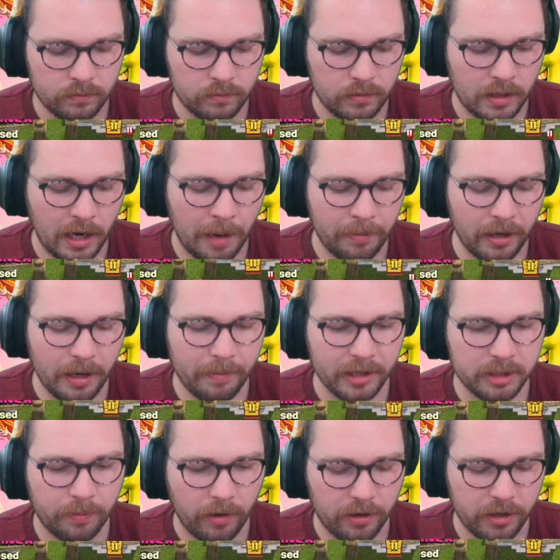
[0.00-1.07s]
And I'm going to let my
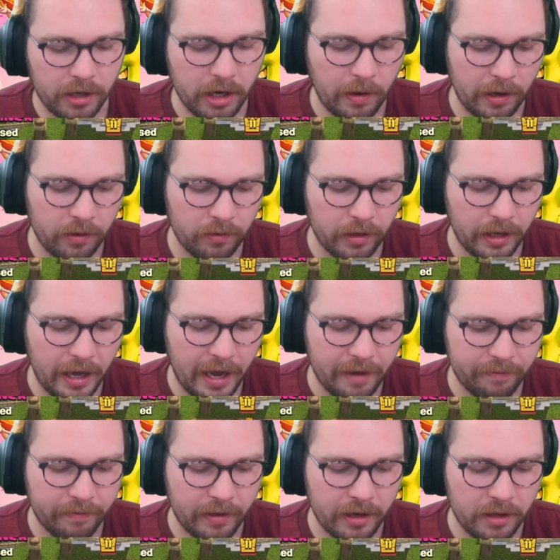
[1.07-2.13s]
Sparky go. I don't really
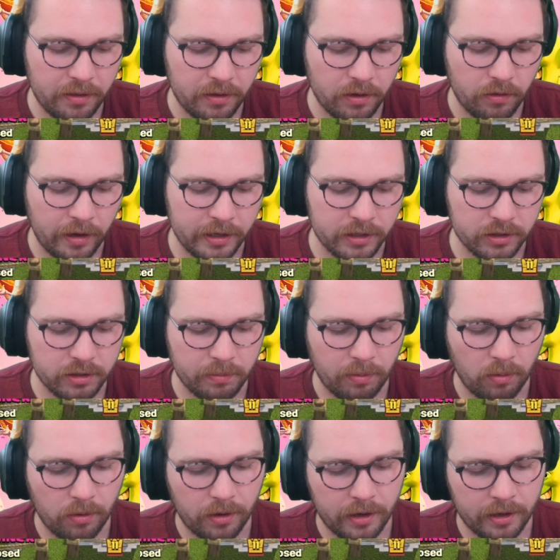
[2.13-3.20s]
have anything great to
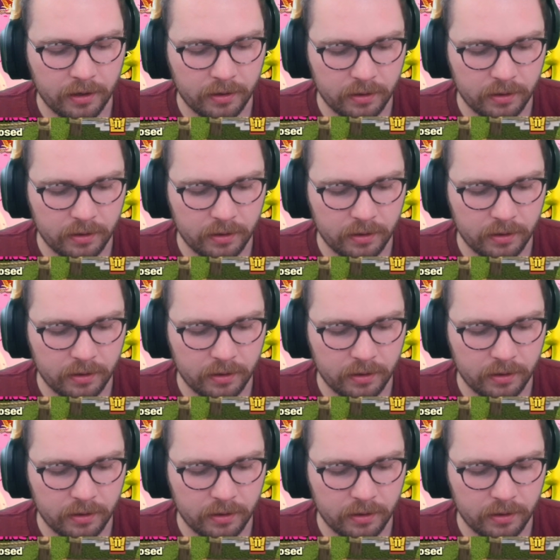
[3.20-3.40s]
support it.